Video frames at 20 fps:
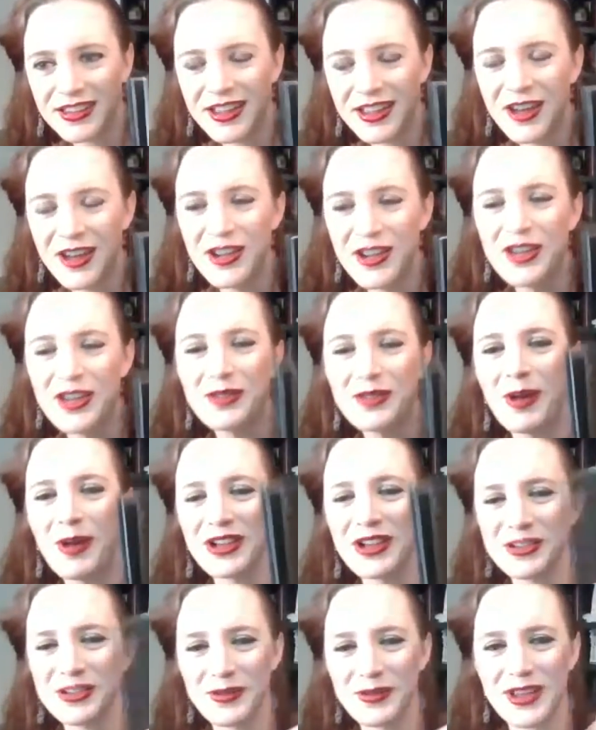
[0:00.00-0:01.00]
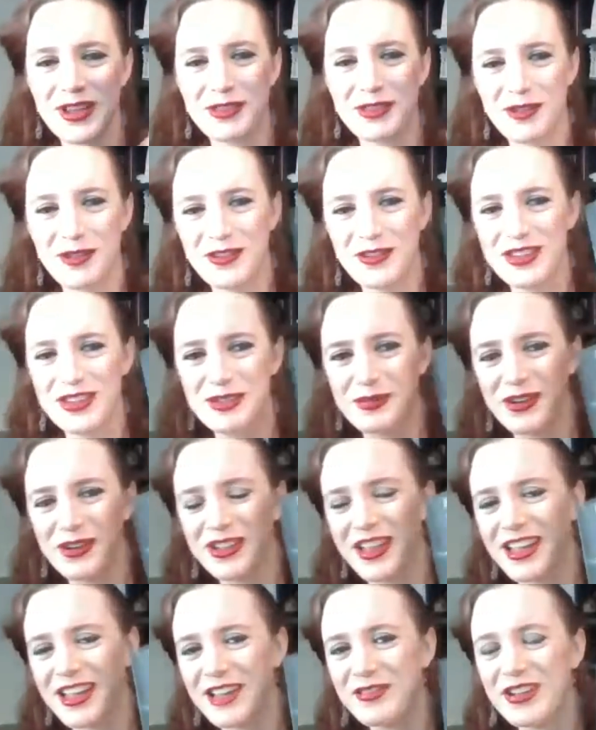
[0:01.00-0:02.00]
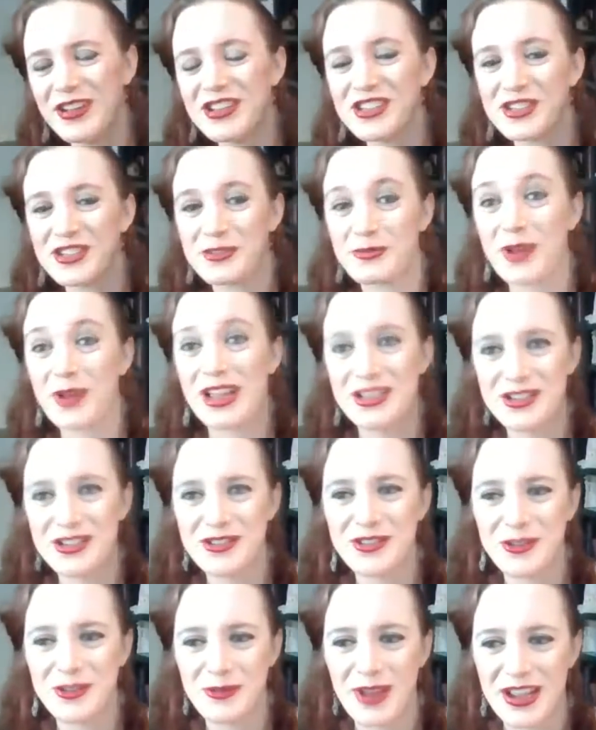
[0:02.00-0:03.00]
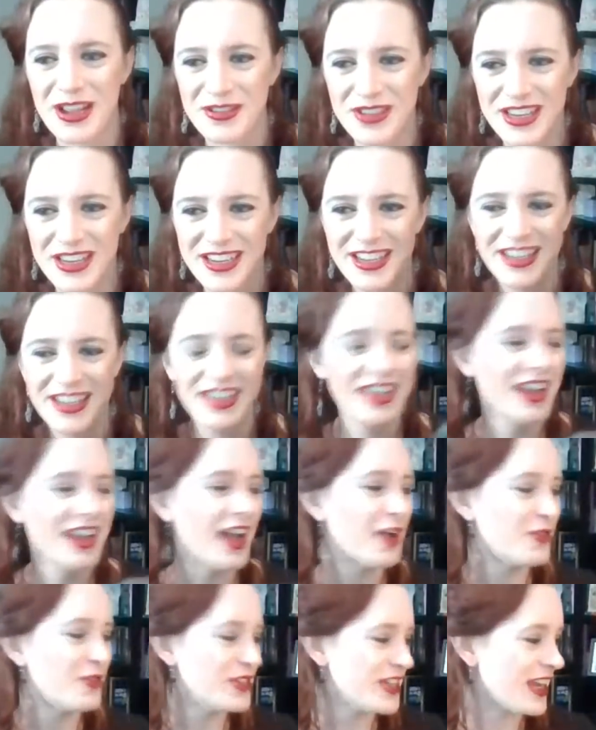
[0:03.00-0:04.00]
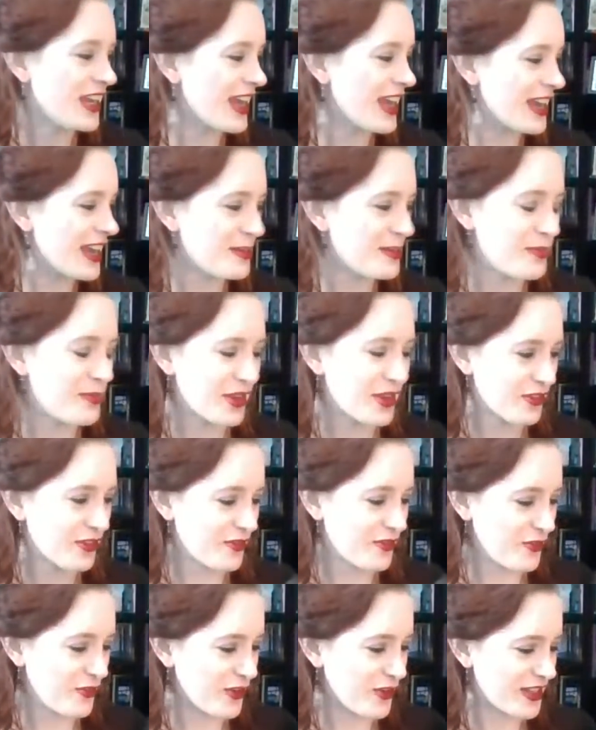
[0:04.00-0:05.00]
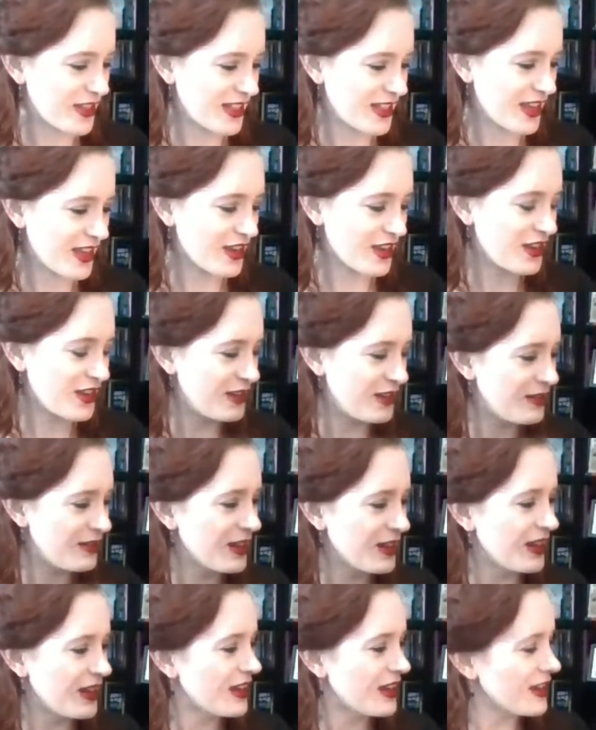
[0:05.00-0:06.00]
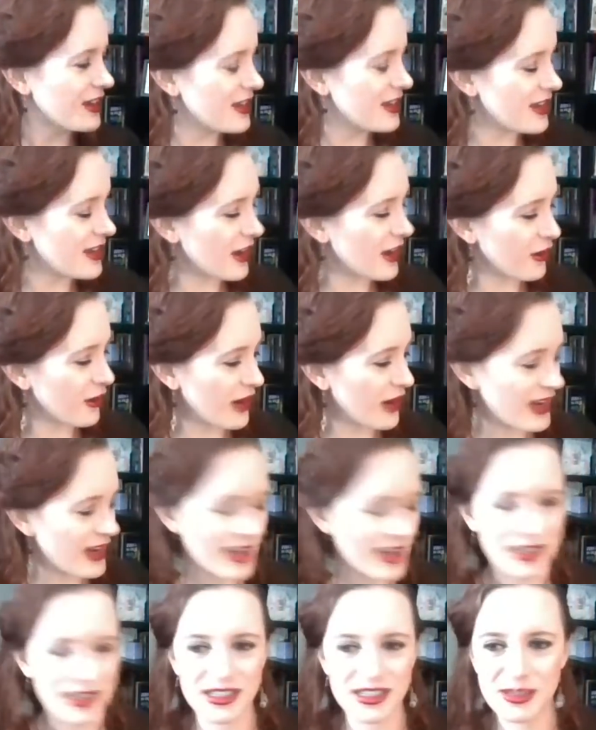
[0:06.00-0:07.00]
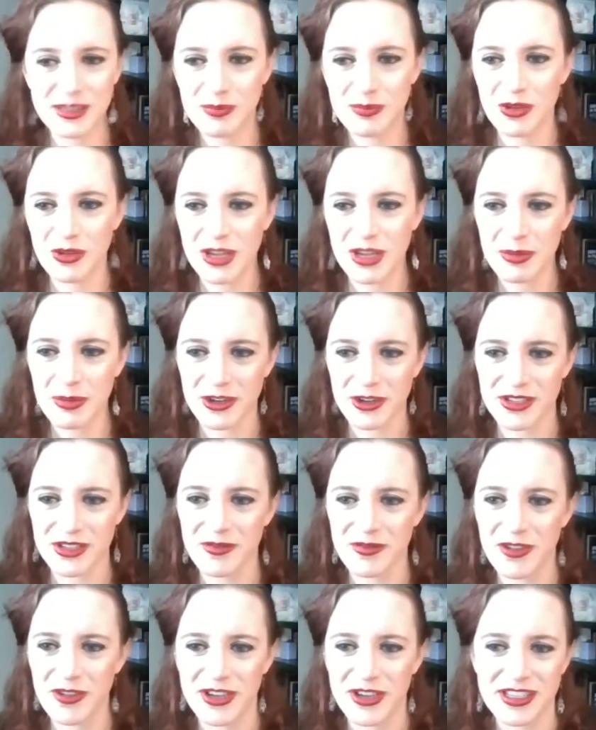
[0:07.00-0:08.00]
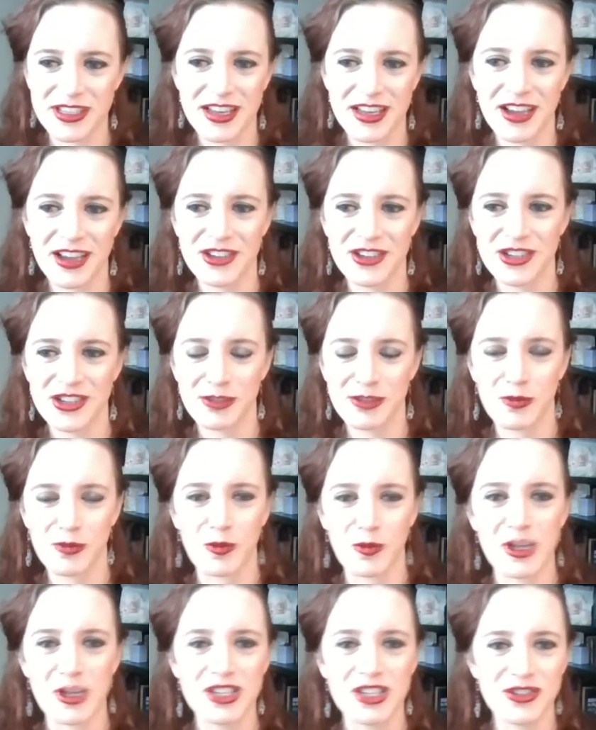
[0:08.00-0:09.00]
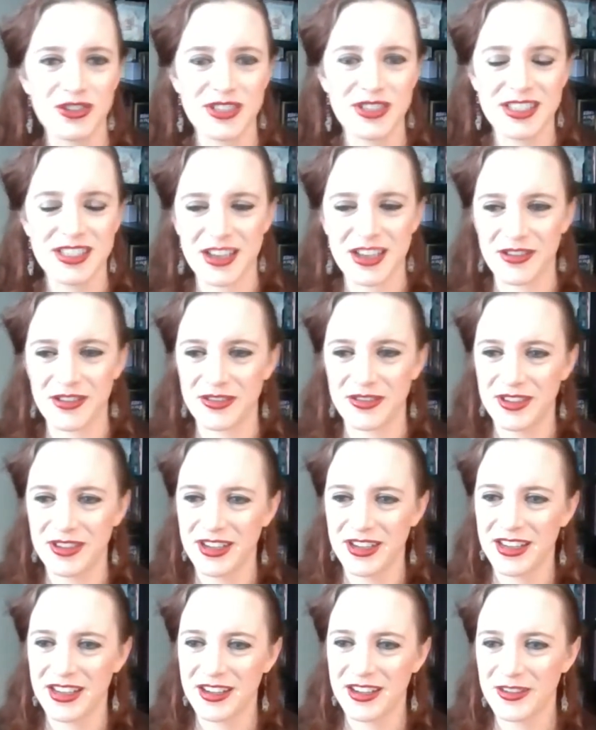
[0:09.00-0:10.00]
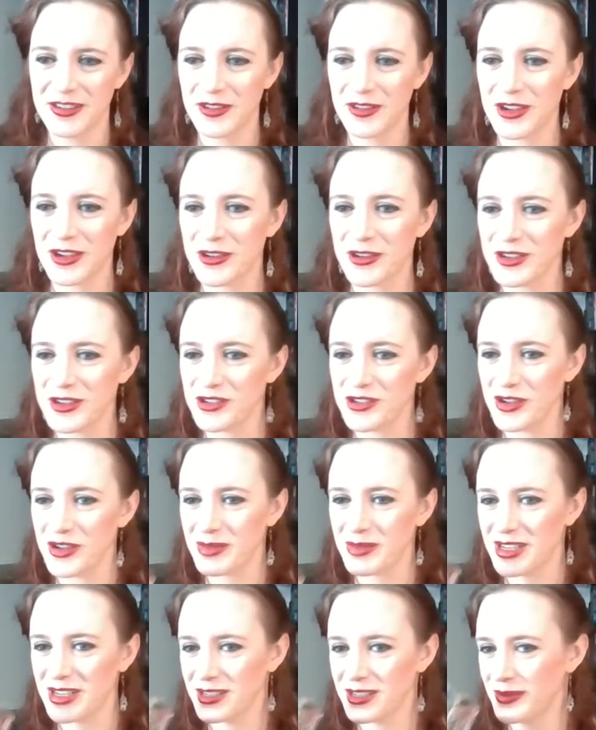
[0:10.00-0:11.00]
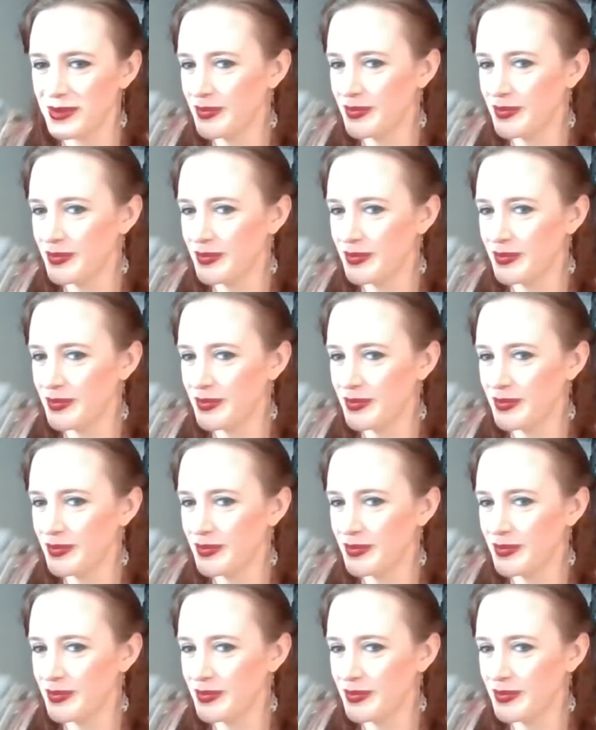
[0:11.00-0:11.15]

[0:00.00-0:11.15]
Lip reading: You'd watch a read through of this book. Like if I just read you The Raven, I wish I had a better voice, like a good narrating spooky person voice. And I could just read you stuff for your enjoyment.